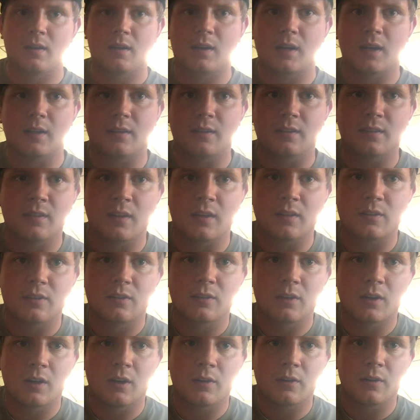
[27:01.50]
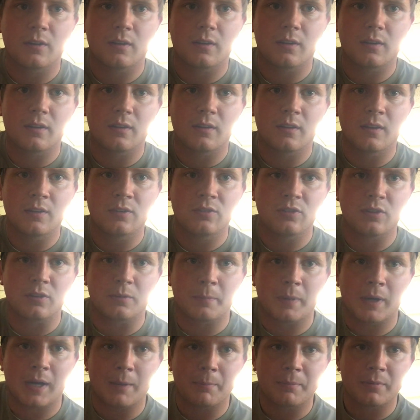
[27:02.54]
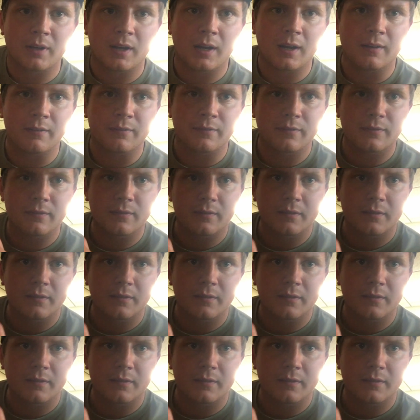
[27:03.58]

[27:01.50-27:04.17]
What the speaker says: got the set screw out, this just pops off,